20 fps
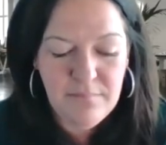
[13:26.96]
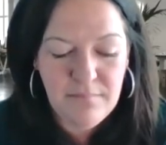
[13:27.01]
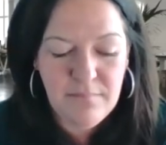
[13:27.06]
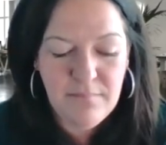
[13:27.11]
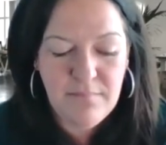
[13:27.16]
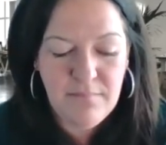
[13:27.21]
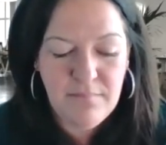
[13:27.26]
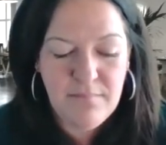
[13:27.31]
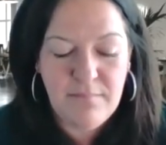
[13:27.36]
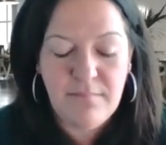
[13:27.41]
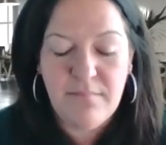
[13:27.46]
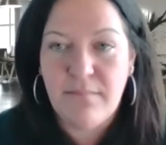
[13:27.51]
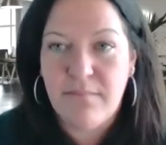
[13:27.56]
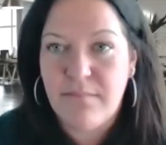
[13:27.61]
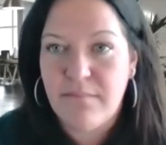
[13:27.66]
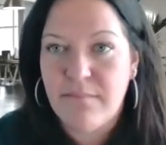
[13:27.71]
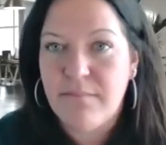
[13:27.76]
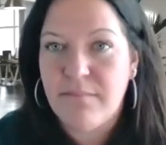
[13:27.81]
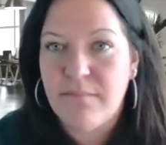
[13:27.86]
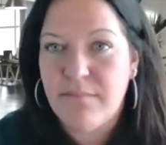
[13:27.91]

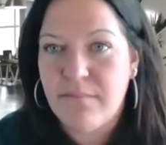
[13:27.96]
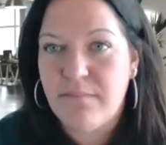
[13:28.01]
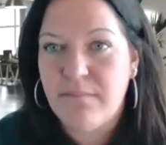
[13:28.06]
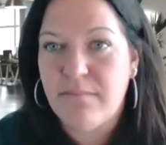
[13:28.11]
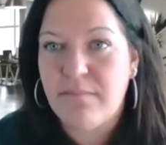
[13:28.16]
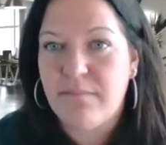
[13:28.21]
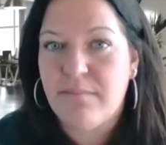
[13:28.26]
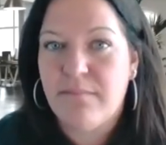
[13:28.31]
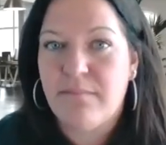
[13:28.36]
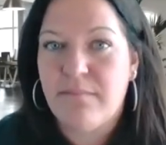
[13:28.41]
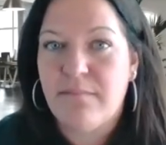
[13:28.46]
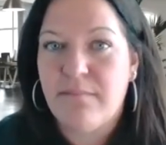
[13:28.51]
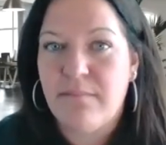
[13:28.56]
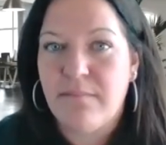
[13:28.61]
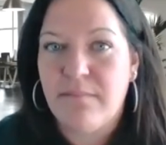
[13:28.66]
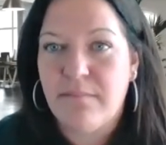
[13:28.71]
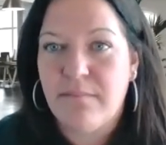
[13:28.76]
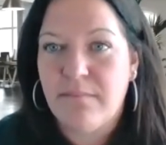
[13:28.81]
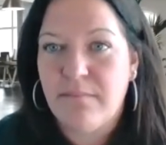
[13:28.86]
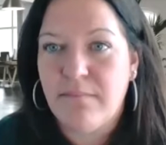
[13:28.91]

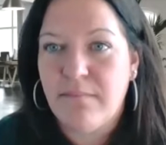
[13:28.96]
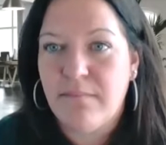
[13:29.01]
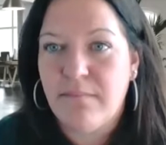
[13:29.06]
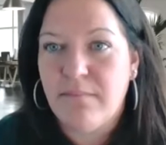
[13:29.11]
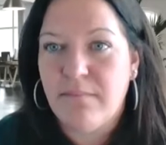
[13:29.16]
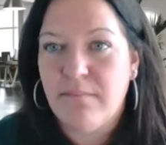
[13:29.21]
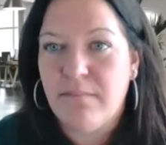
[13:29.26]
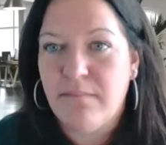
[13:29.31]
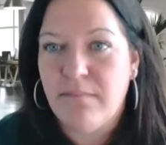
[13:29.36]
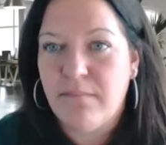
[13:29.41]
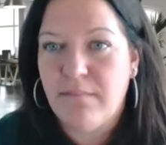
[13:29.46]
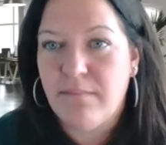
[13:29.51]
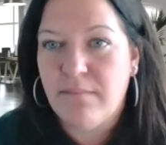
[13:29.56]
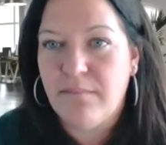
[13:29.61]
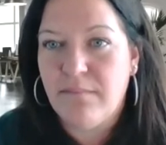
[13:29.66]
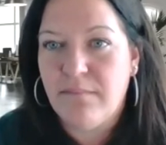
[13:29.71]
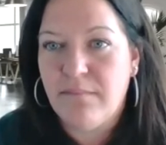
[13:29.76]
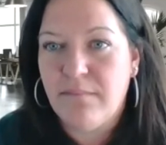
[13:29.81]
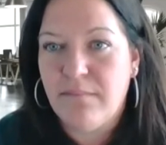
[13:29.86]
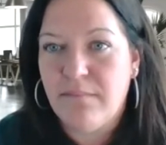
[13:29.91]

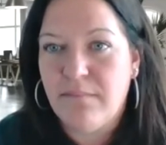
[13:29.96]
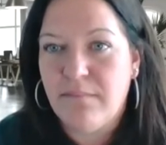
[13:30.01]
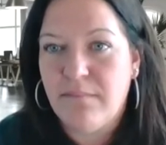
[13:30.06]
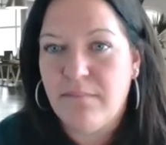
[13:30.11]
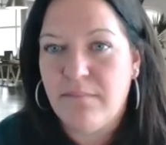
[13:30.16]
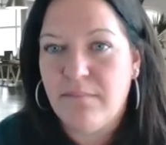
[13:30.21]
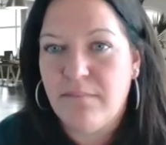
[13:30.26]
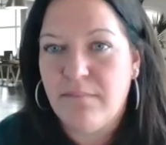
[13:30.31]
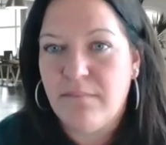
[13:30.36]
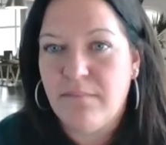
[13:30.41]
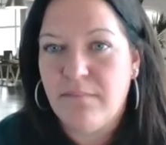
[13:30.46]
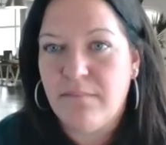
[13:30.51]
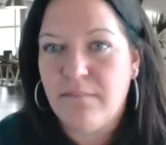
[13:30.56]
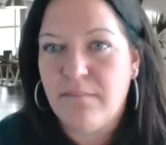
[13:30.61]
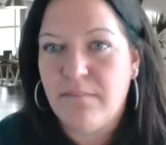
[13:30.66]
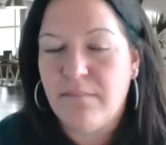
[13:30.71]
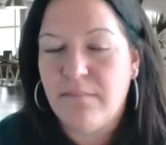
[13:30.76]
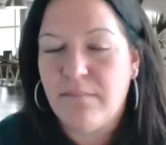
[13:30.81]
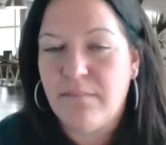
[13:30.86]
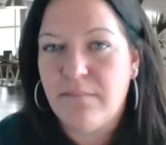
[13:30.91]

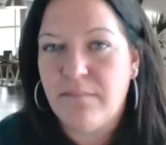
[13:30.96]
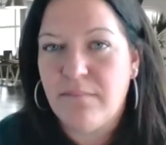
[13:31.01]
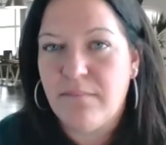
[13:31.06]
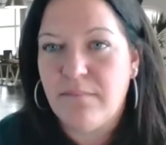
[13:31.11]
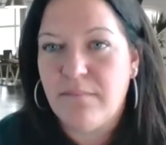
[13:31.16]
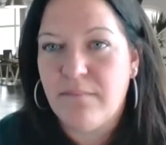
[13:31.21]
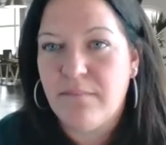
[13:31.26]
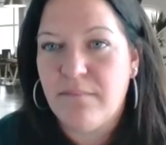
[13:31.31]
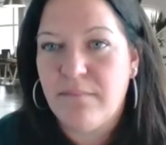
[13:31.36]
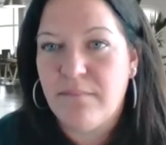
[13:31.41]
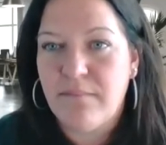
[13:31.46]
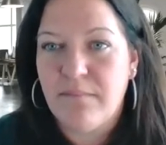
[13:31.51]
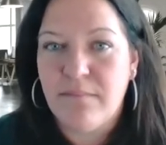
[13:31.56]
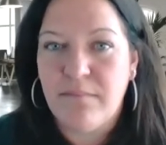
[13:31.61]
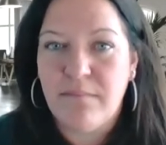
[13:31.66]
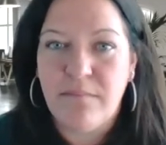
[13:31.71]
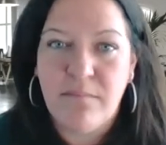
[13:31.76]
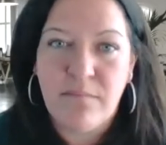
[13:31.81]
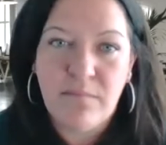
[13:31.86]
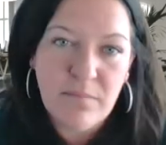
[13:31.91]

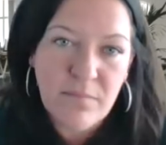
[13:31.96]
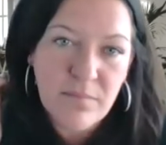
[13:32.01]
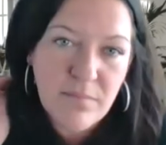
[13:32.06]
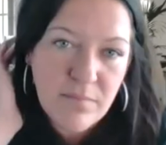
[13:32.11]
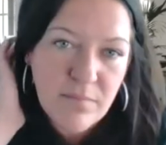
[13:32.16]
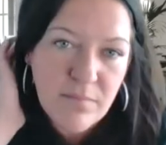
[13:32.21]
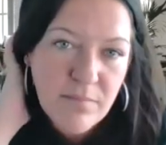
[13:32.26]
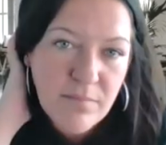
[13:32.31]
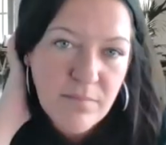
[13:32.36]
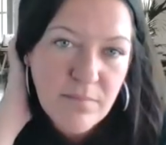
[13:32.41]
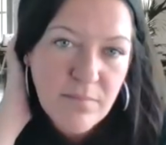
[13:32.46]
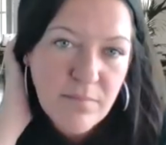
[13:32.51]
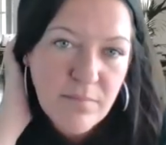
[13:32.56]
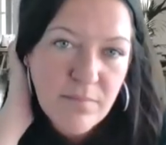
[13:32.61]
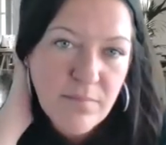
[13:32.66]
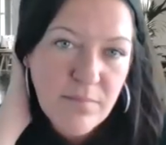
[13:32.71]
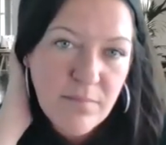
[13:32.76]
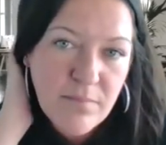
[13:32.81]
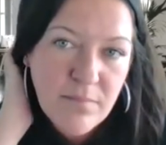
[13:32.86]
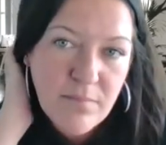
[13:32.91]

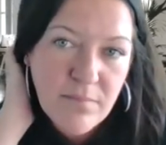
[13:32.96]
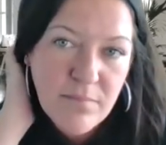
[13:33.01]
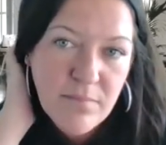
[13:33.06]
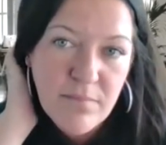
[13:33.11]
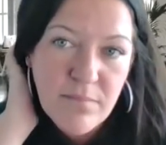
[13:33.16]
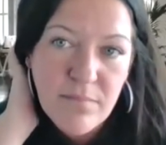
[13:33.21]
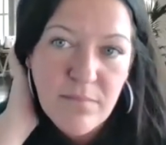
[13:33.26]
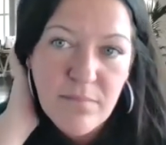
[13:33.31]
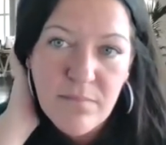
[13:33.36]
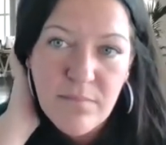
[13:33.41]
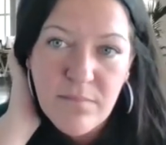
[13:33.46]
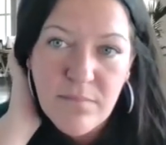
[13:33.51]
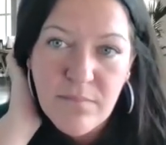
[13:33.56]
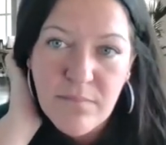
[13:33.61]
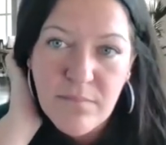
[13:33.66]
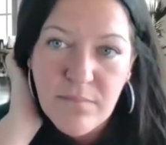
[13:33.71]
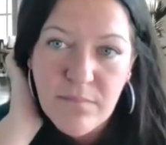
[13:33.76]
The person shown says nothing.